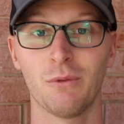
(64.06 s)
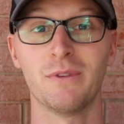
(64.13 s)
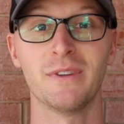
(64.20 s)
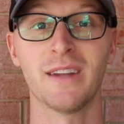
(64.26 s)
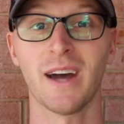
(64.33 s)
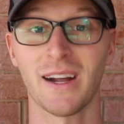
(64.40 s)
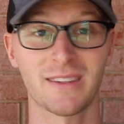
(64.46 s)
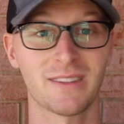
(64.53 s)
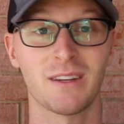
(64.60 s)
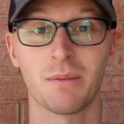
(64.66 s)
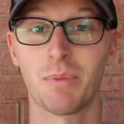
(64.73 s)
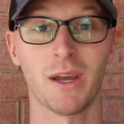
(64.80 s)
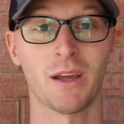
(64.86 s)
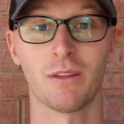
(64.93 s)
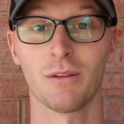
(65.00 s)
knots to
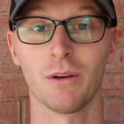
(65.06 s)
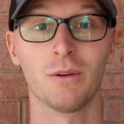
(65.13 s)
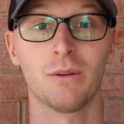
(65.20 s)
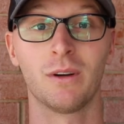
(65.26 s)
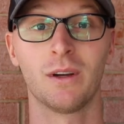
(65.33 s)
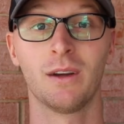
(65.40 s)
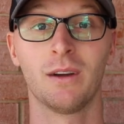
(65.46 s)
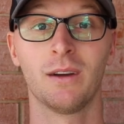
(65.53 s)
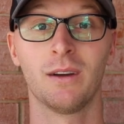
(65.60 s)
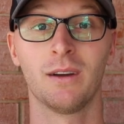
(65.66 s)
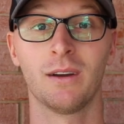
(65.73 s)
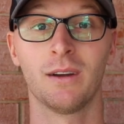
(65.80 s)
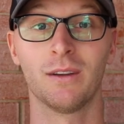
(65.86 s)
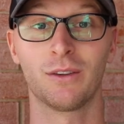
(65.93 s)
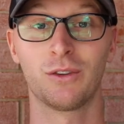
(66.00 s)
pick through.
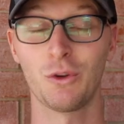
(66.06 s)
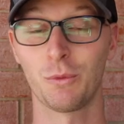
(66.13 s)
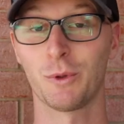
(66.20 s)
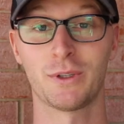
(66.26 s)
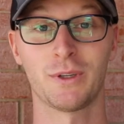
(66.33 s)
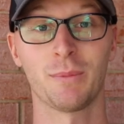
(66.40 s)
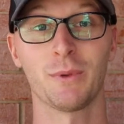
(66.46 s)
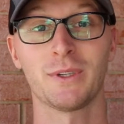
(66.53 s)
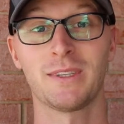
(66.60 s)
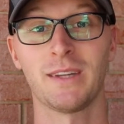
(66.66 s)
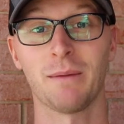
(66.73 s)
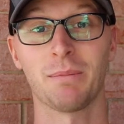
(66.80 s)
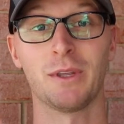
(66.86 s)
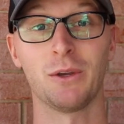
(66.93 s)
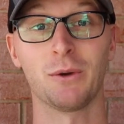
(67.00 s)
Super simple
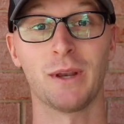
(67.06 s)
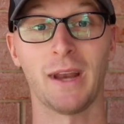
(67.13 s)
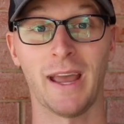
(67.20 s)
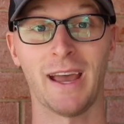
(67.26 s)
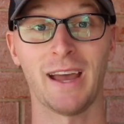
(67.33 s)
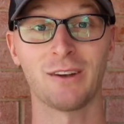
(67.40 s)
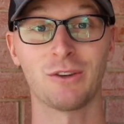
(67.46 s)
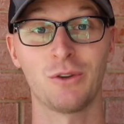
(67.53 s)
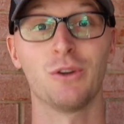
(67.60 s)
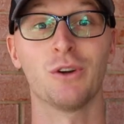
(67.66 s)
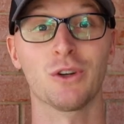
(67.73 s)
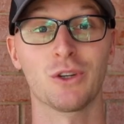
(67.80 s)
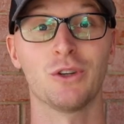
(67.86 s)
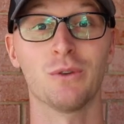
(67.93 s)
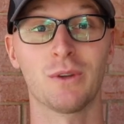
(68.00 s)
step that you can add to your
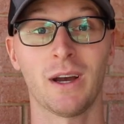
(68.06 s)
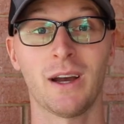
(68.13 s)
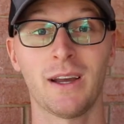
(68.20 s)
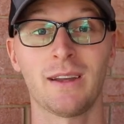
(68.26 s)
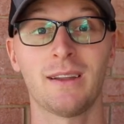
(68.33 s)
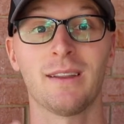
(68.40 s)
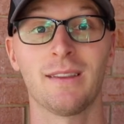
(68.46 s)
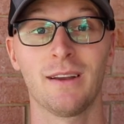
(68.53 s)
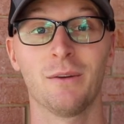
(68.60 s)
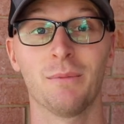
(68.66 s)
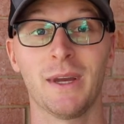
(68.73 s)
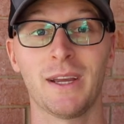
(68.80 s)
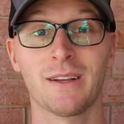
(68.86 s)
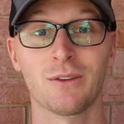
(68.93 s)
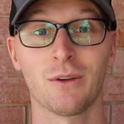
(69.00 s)
shoe tying that'll
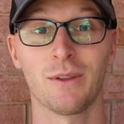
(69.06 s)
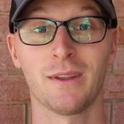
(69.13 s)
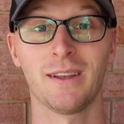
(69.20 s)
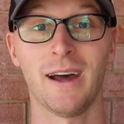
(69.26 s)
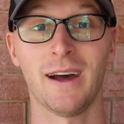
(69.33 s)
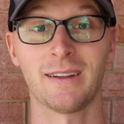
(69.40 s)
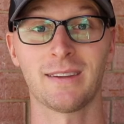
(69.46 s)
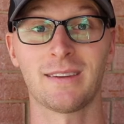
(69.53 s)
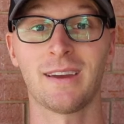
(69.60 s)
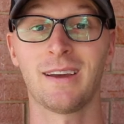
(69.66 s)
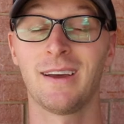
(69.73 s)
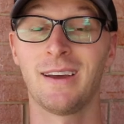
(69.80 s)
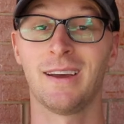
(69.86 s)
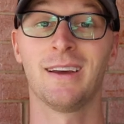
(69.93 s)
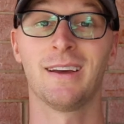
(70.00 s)
make it so the knots,
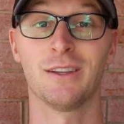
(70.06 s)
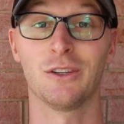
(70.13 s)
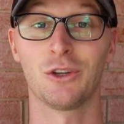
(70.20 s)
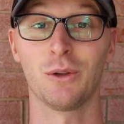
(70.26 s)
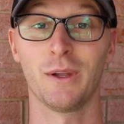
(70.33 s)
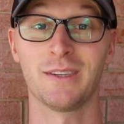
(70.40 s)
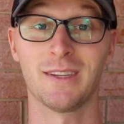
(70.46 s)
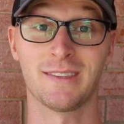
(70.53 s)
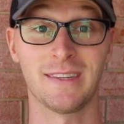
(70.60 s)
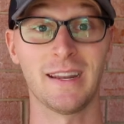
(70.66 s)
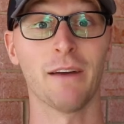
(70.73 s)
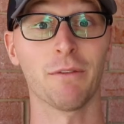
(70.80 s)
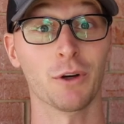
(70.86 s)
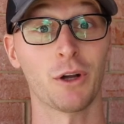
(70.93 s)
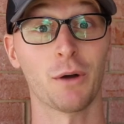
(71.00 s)
the shoelaces
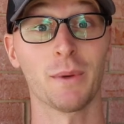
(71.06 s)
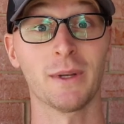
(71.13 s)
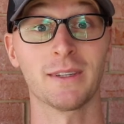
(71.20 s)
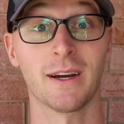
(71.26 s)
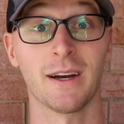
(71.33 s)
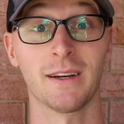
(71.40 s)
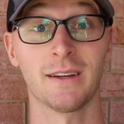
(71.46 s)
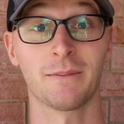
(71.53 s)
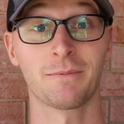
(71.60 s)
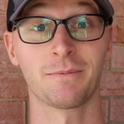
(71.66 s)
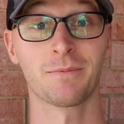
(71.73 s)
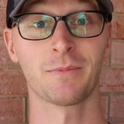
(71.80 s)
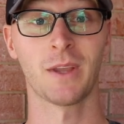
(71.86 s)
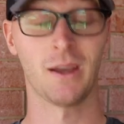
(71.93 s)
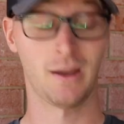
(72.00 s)
never come untied.
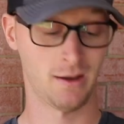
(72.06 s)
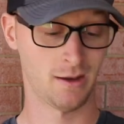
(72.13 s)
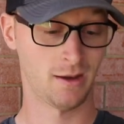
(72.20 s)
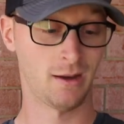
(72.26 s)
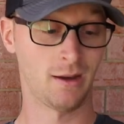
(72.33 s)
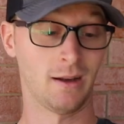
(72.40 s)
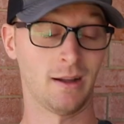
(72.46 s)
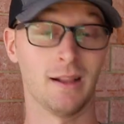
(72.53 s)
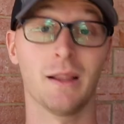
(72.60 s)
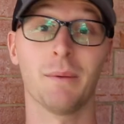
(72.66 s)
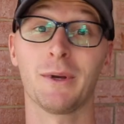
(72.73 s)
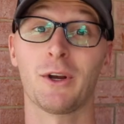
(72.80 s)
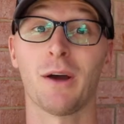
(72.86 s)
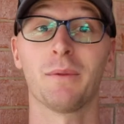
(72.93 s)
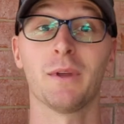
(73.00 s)
Let me
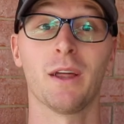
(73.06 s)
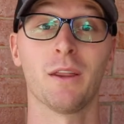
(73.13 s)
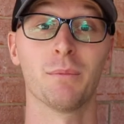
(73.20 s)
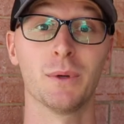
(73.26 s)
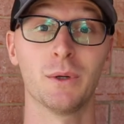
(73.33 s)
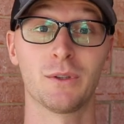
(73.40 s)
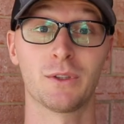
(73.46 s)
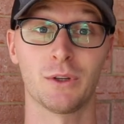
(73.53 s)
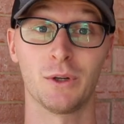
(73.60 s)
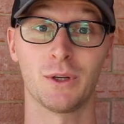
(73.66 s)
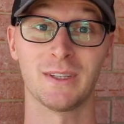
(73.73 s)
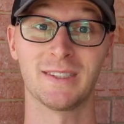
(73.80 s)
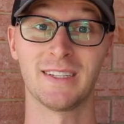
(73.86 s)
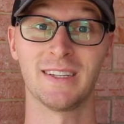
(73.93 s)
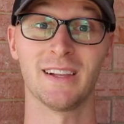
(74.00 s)
grab the other boots so you
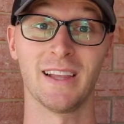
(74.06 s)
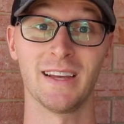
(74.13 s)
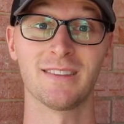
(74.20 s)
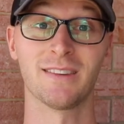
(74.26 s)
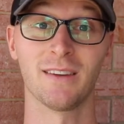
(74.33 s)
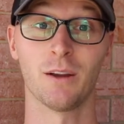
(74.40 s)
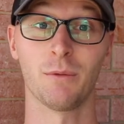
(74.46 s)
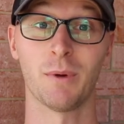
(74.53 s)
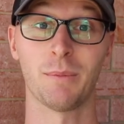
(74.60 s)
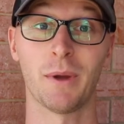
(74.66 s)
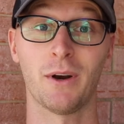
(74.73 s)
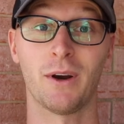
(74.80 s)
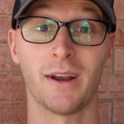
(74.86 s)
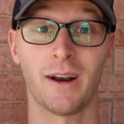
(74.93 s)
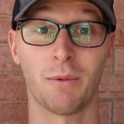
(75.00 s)
can see the laces a little bit
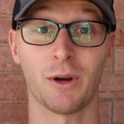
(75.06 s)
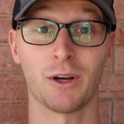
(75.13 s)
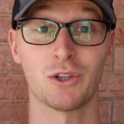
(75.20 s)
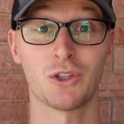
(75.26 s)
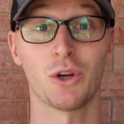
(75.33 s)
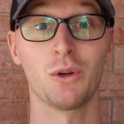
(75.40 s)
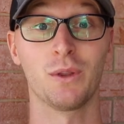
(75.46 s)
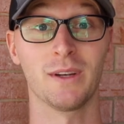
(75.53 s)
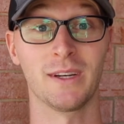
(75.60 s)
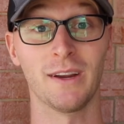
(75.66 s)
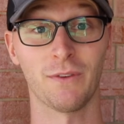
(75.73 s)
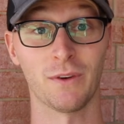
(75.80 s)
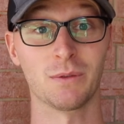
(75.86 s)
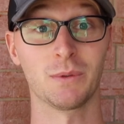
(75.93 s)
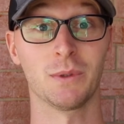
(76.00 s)
better and I wanna show you the
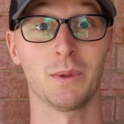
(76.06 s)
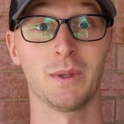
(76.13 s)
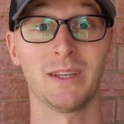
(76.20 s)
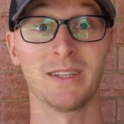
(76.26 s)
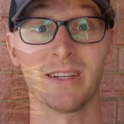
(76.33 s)
difference between these